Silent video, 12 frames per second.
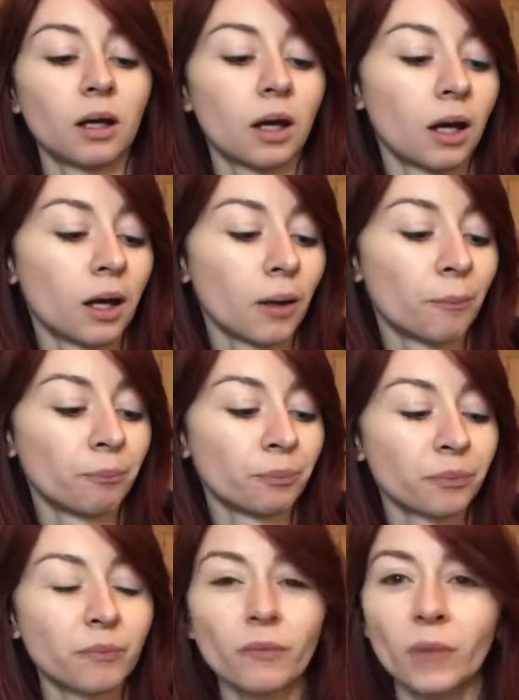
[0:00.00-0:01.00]
I
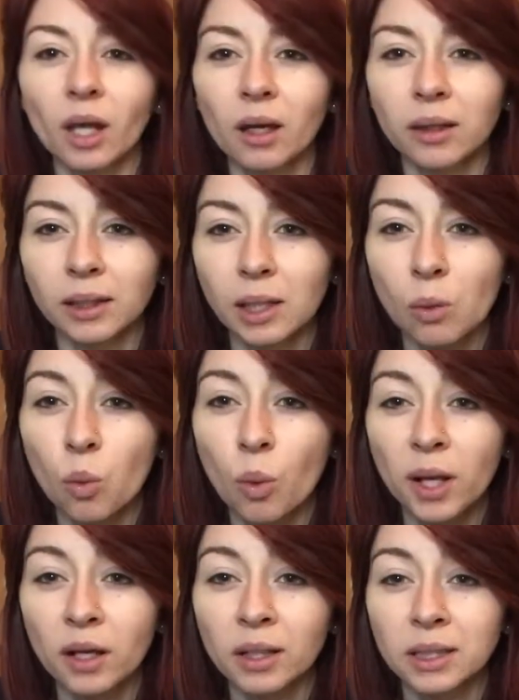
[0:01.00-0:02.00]
think they were
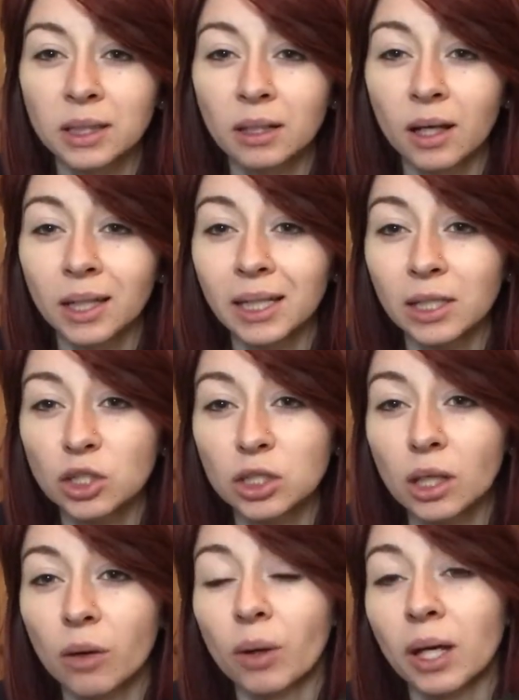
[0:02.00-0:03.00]
$1.99 each,
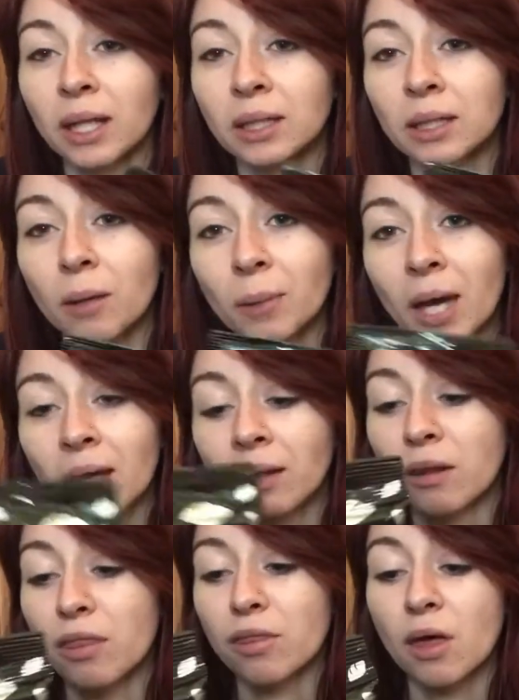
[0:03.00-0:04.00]
so I ended up
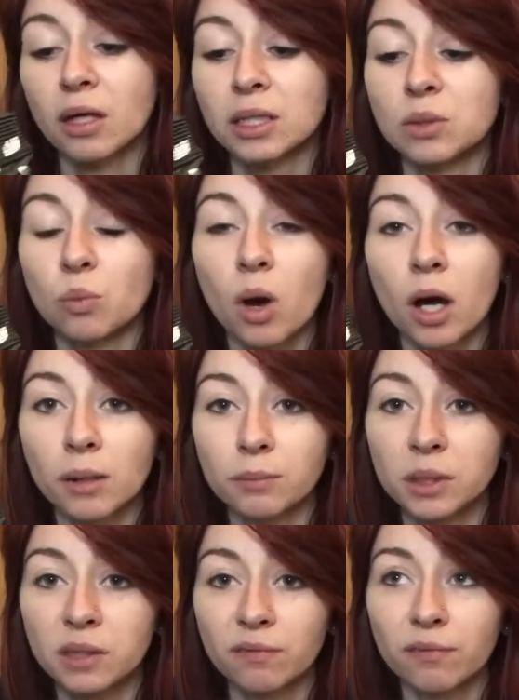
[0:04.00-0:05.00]
getting 30
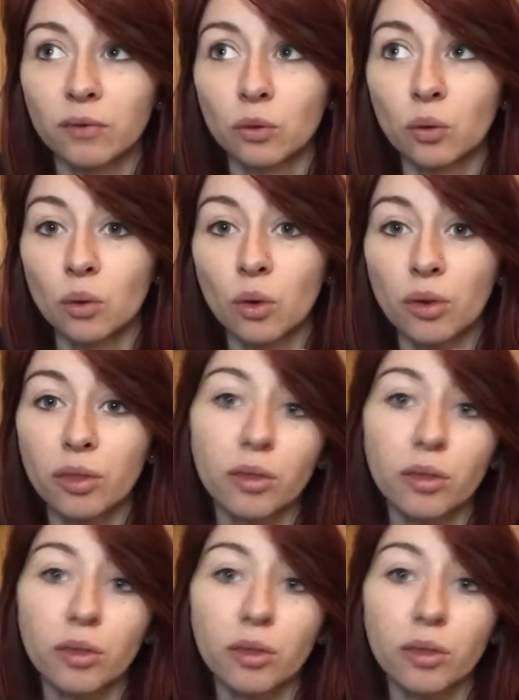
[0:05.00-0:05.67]
wipes for